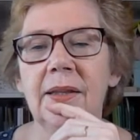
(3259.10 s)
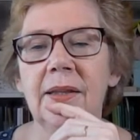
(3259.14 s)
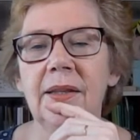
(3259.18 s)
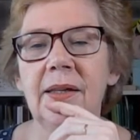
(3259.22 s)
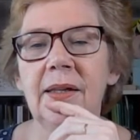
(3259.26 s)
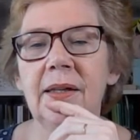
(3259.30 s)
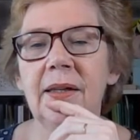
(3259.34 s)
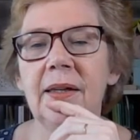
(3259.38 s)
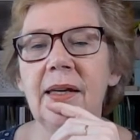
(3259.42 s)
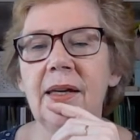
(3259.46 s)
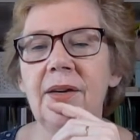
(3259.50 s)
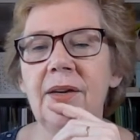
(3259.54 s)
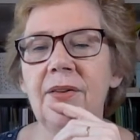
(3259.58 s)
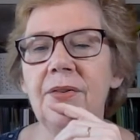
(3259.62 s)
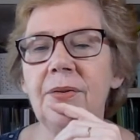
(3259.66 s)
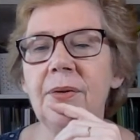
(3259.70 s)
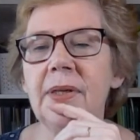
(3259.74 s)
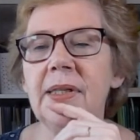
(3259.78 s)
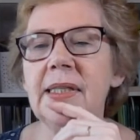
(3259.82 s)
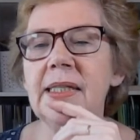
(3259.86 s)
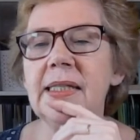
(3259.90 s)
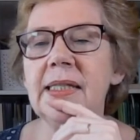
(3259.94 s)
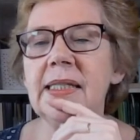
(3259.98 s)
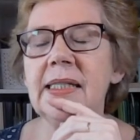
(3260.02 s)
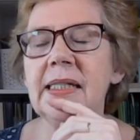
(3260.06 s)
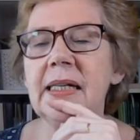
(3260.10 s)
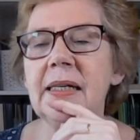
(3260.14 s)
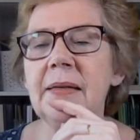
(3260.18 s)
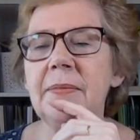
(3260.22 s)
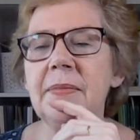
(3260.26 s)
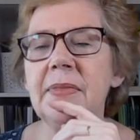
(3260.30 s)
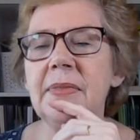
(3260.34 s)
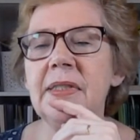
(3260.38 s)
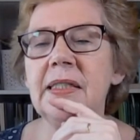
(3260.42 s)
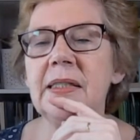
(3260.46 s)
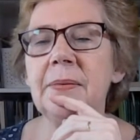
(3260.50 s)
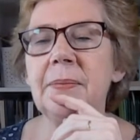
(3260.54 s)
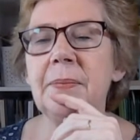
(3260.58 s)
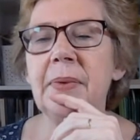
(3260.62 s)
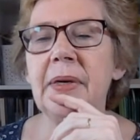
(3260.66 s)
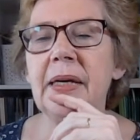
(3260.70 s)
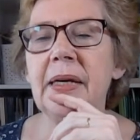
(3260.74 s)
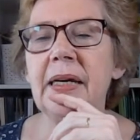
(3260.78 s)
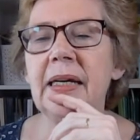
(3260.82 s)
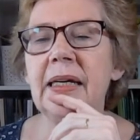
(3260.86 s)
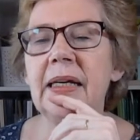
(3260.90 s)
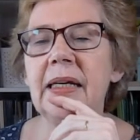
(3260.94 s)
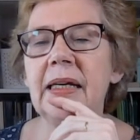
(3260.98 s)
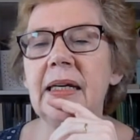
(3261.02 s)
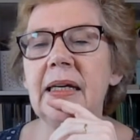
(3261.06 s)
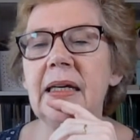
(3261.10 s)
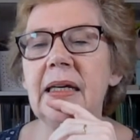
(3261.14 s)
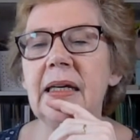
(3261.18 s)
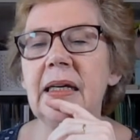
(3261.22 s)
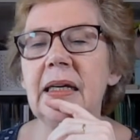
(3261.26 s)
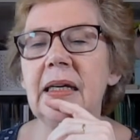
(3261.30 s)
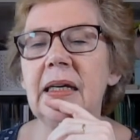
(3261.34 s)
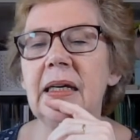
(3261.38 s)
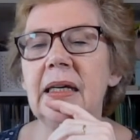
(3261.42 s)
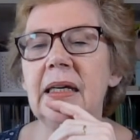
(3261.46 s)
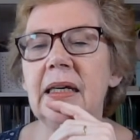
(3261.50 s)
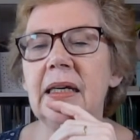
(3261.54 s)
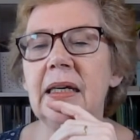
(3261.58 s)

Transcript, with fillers: that everyone seems to be